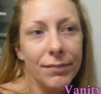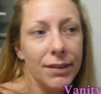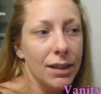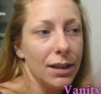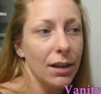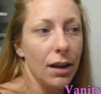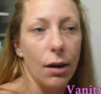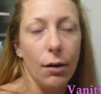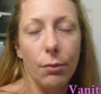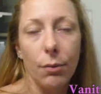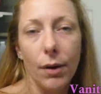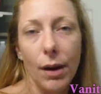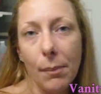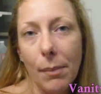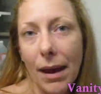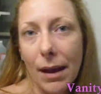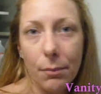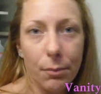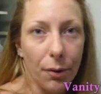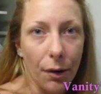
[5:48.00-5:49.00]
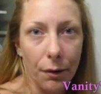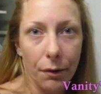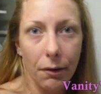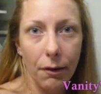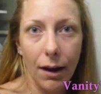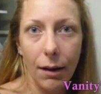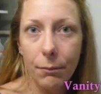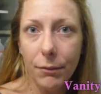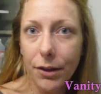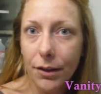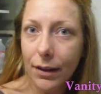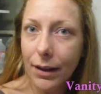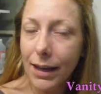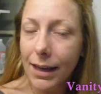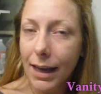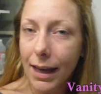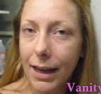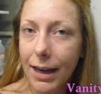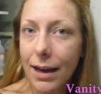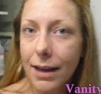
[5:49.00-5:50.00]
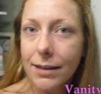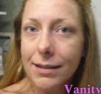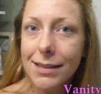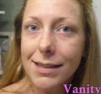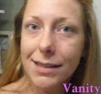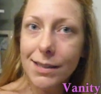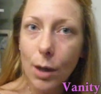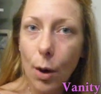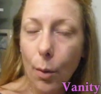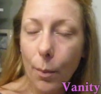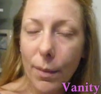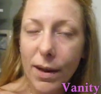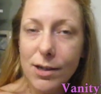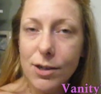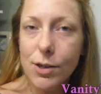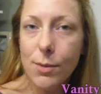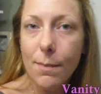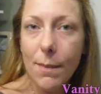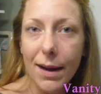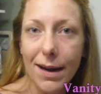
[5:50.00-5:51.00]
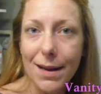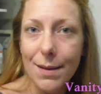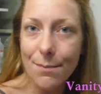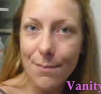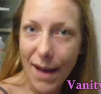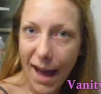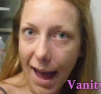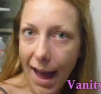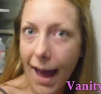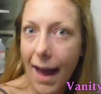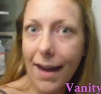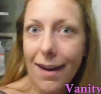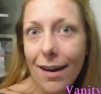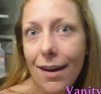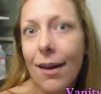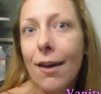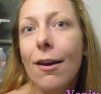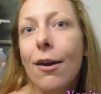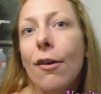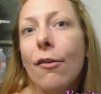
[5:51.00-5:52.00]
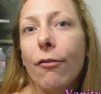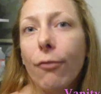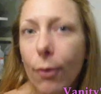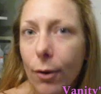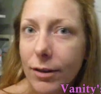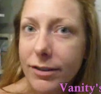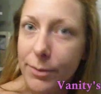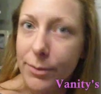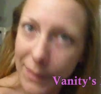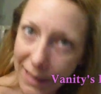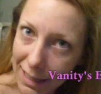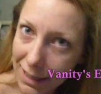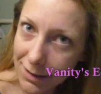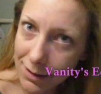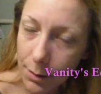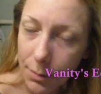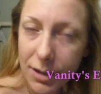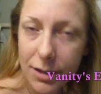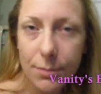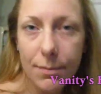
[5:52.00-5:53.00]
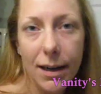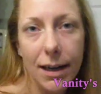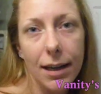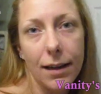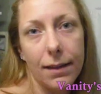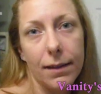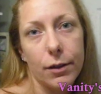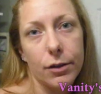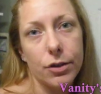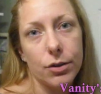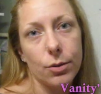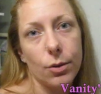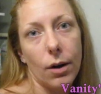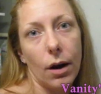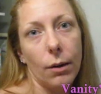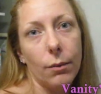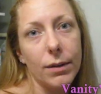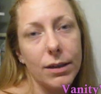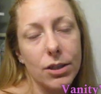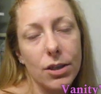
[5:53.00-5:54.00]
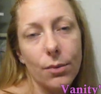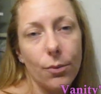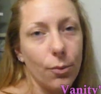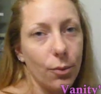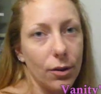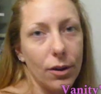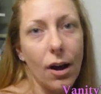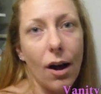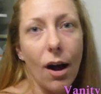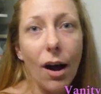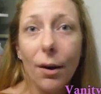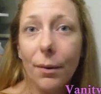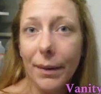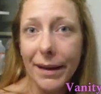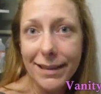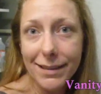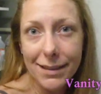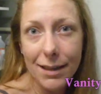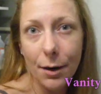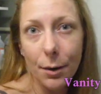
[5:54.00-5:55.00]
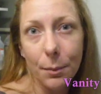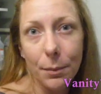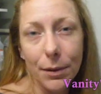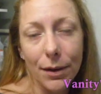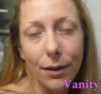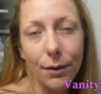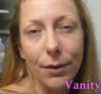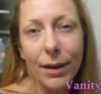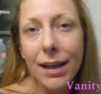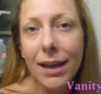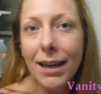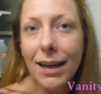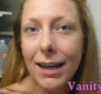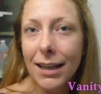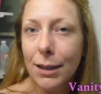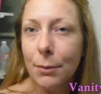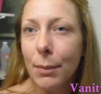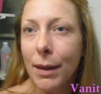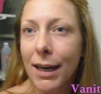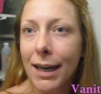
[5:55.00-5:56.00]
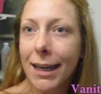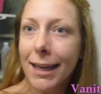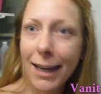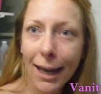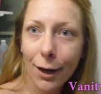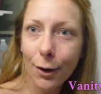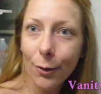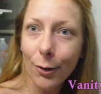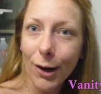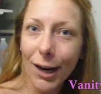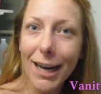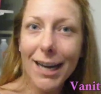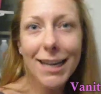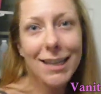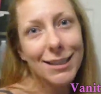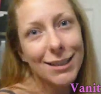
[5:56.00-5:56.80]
you know, rebate program, you can get so much money back for spending so much money in their store, which will always help you in the money category.